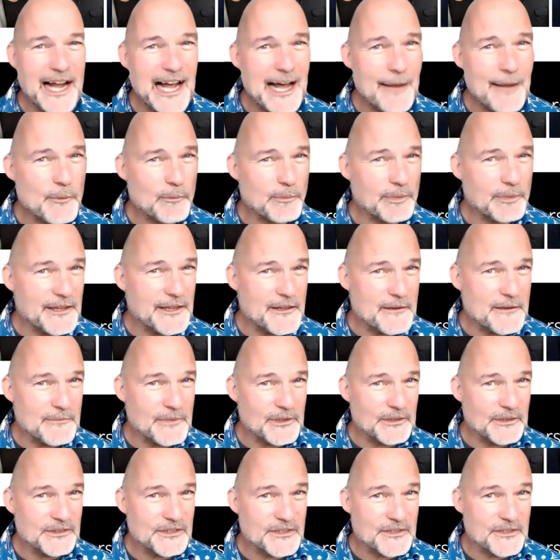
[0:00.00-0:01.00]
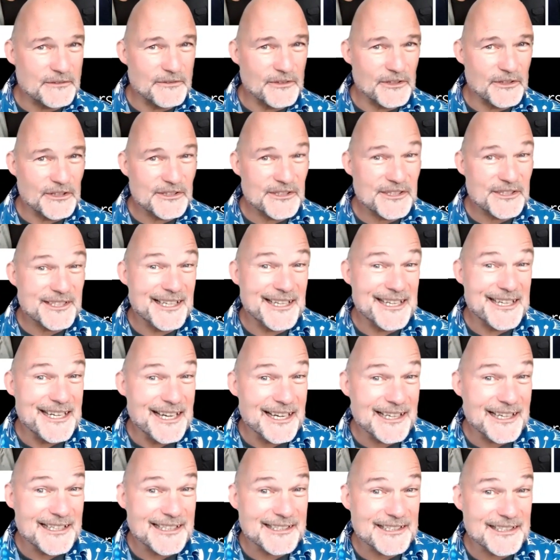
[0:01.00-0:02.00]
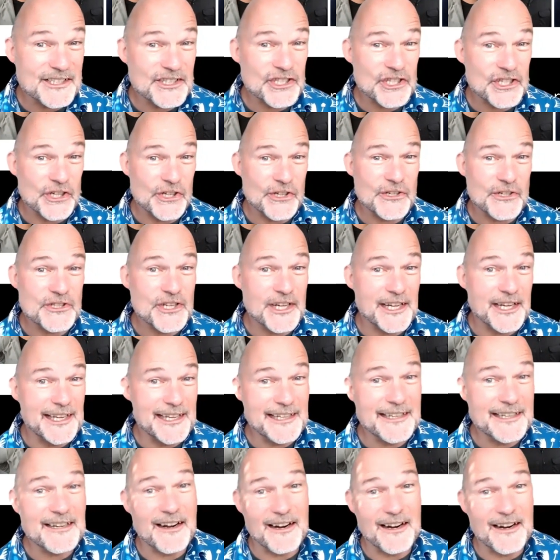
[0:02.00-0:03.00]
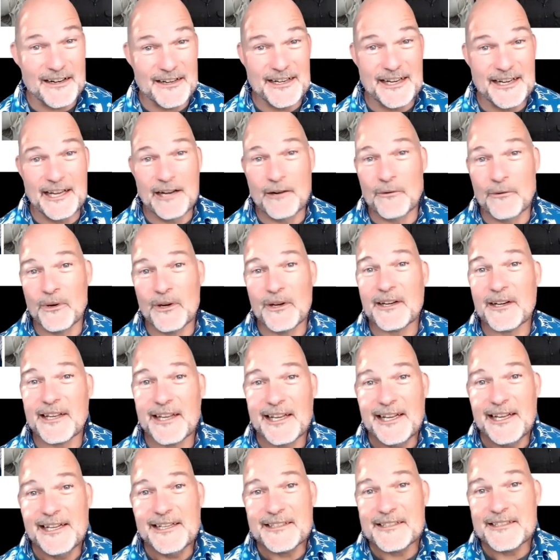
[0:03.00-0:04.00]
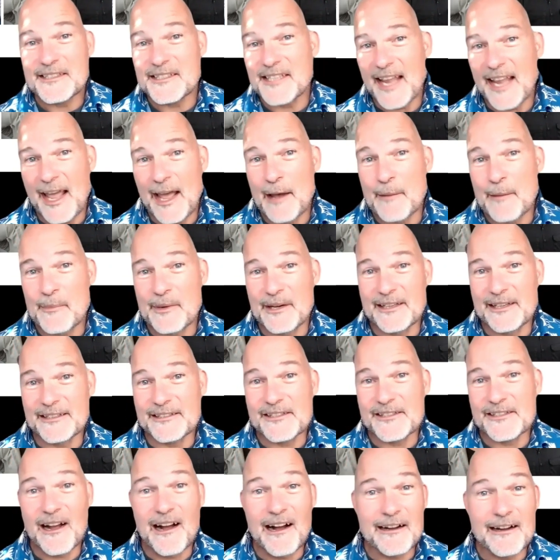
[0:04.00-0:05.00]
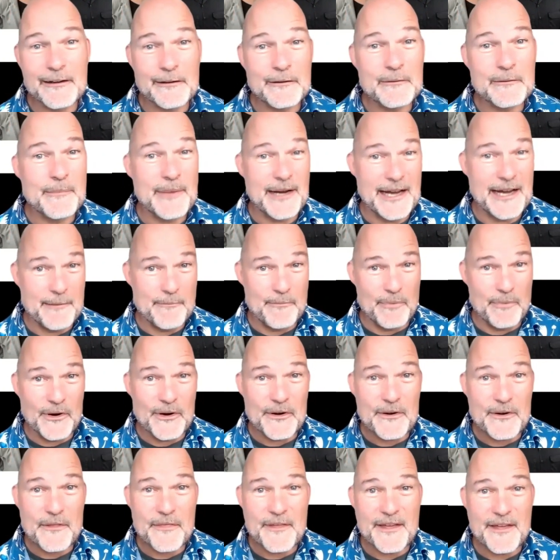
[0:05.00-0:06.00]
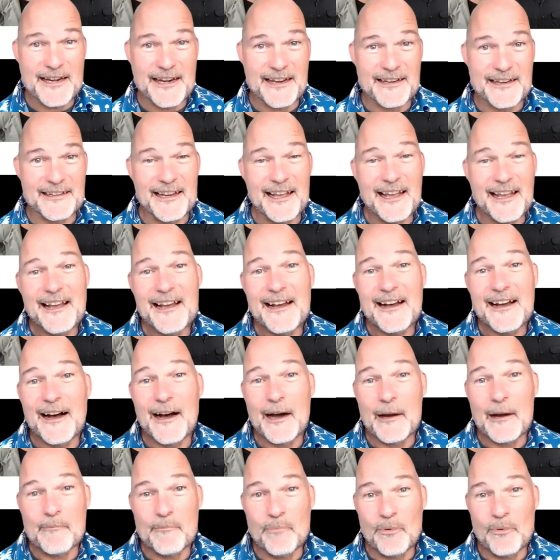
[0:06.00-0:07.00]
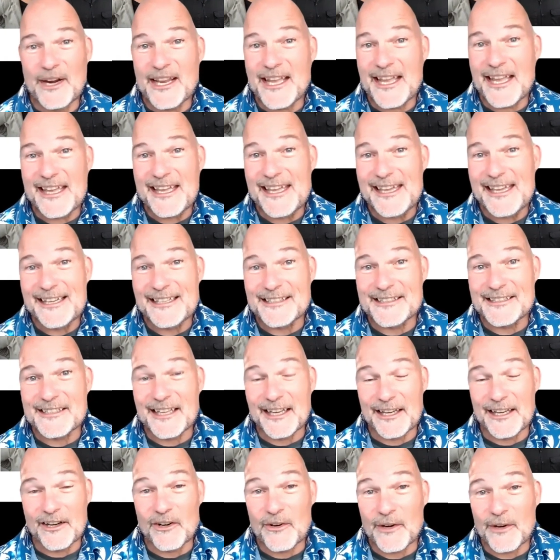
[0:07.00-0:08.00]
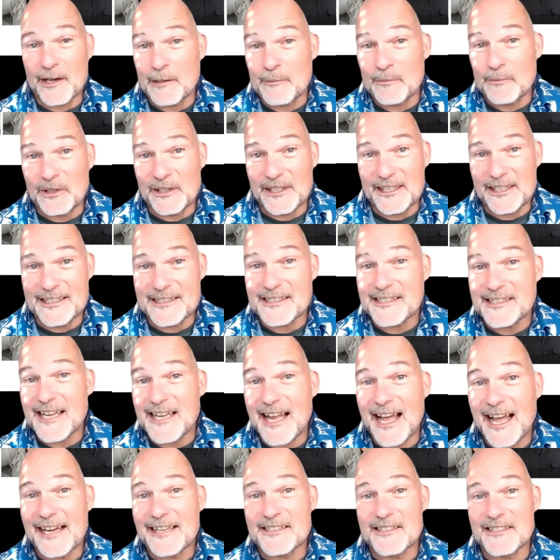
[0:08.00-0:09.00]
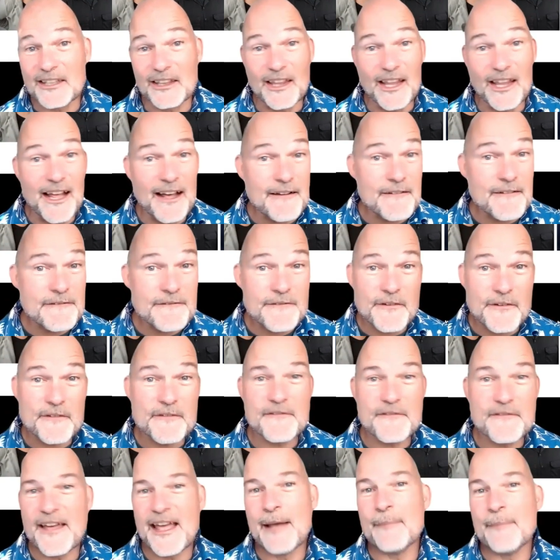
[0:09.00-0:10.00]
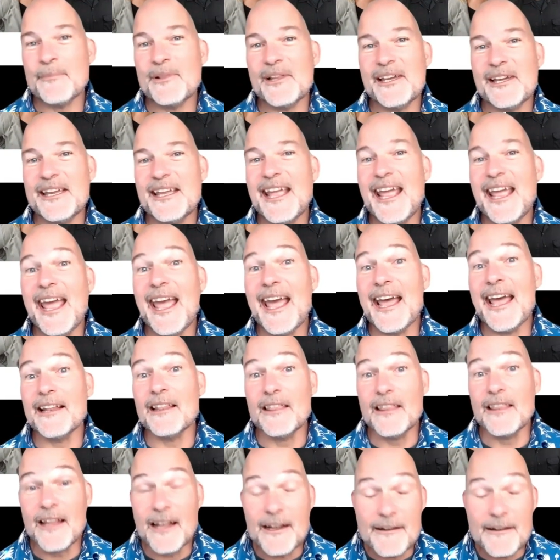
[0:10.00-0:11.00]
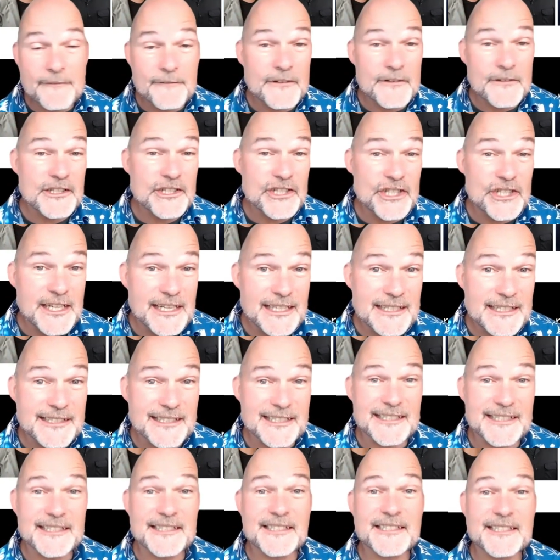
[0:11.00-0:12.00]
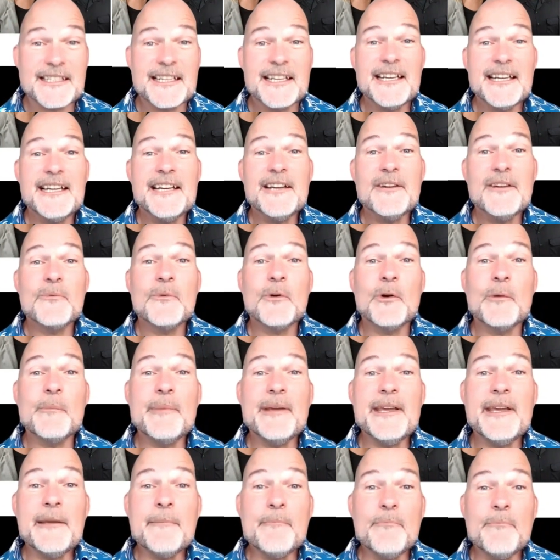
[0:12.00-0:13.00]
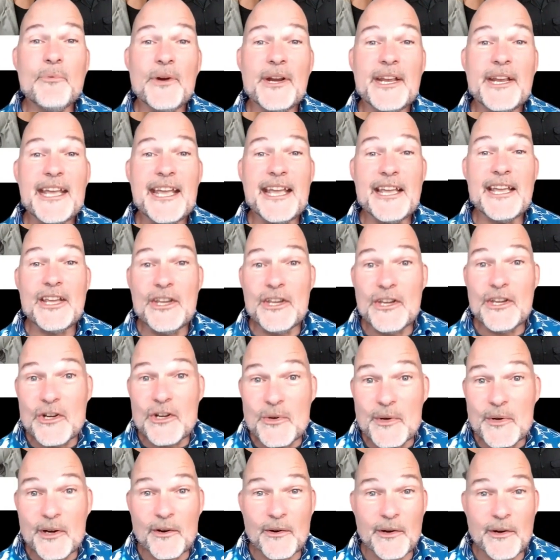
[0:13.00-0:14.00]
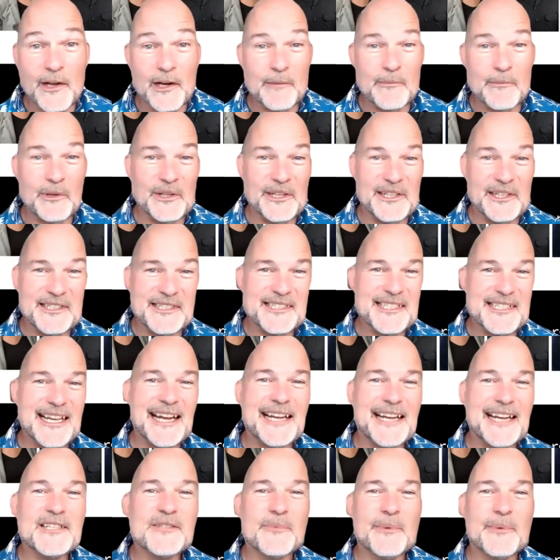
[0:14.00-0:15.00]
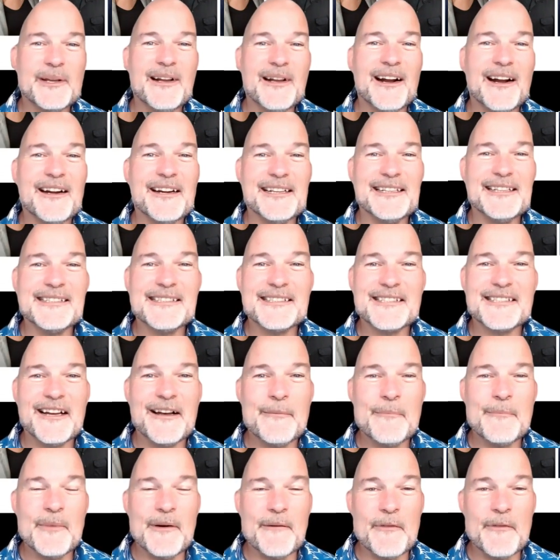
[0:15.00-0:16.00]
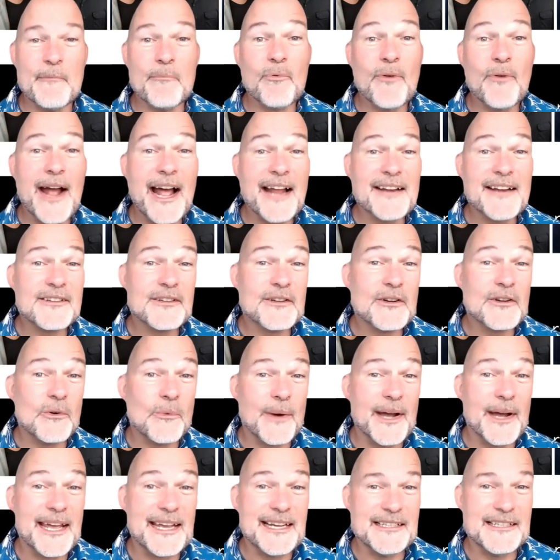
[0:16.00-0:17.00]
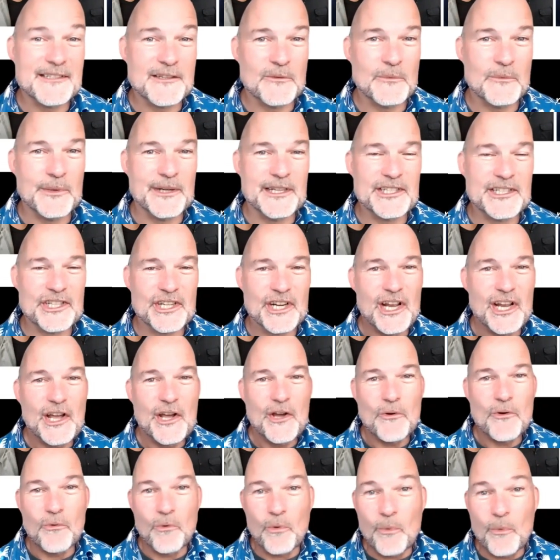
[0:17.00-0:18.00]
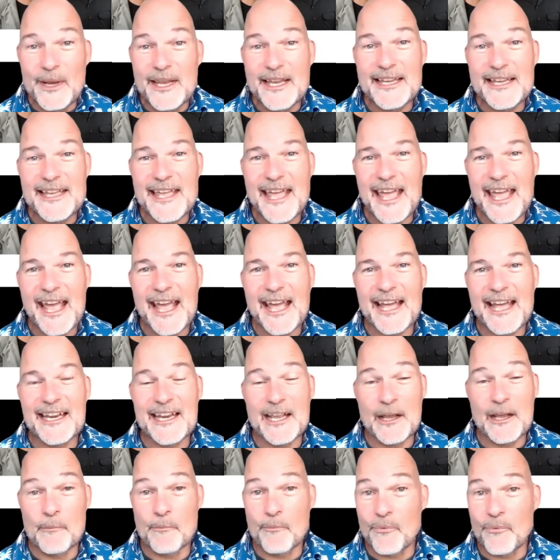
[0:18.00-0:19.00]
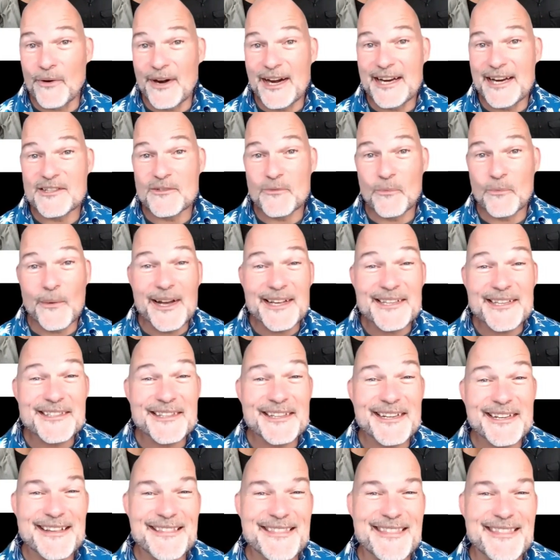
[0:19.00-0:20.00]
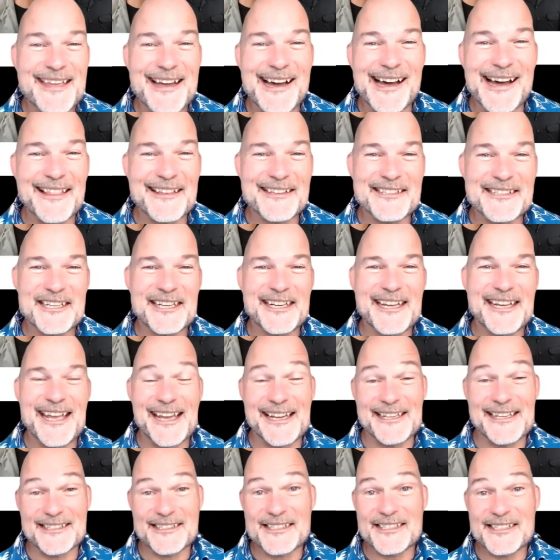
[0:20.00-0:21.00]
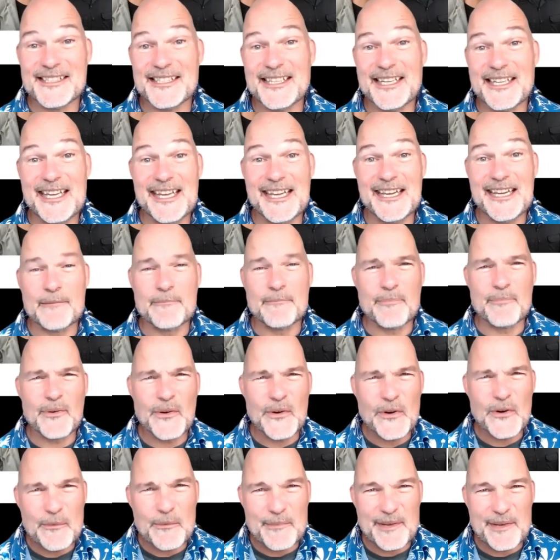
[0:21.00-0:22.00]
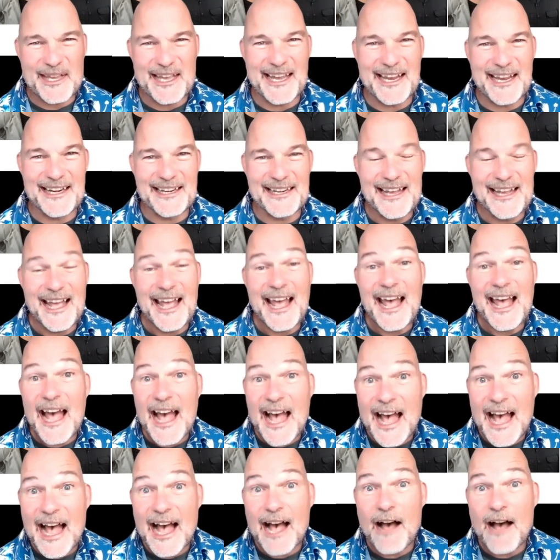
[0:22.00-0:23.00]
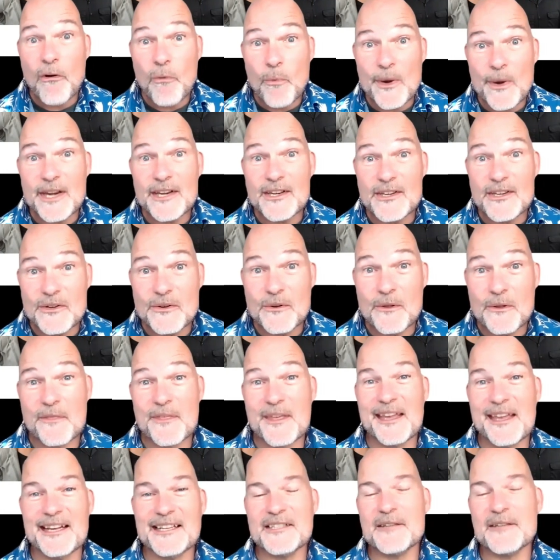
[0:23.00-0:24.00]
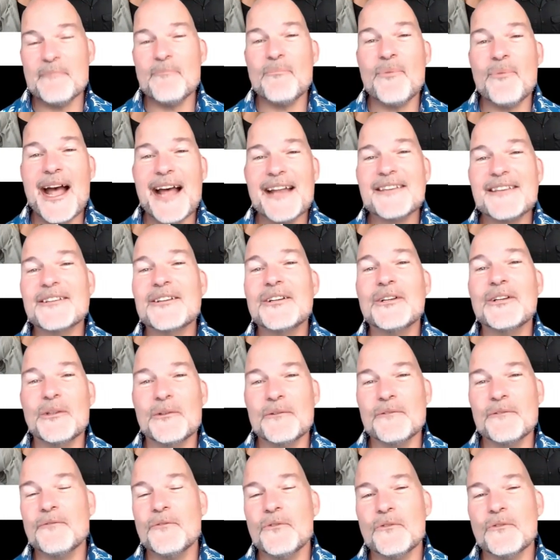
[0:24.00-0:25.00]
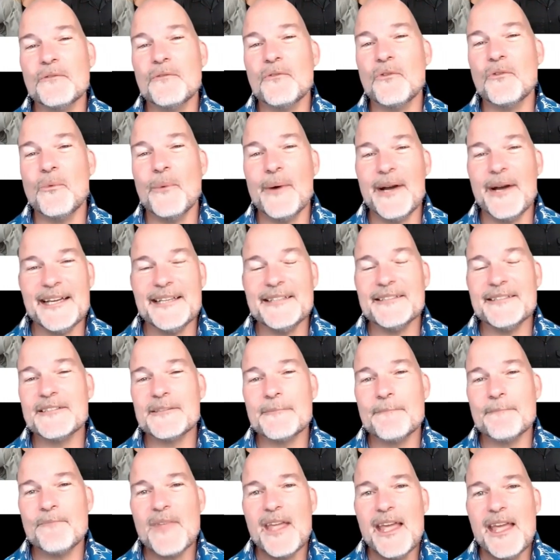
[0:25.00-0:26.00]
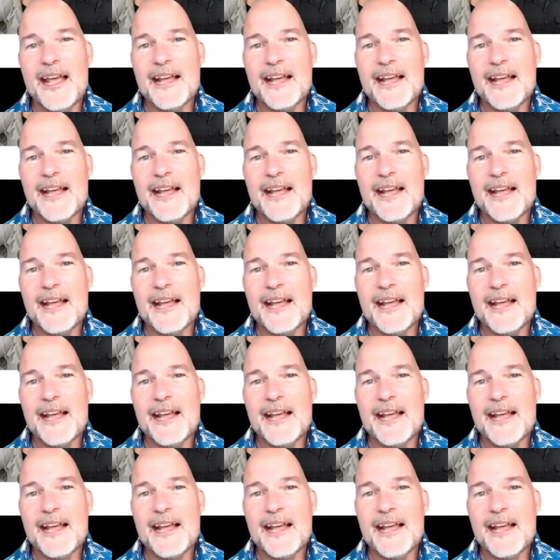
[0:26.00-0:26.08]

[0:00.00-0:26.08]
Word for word: Probably the most diverse and youngest church in our network. Sam, uh, Tongan by birth and uh, bringing his incredible insights, love for family, and love for Jesus will be bringing you incredible insights regarding some of the practical ways in which we can embrace Wesleyan theology and see it permeate how we do things in practical and fruitful ways.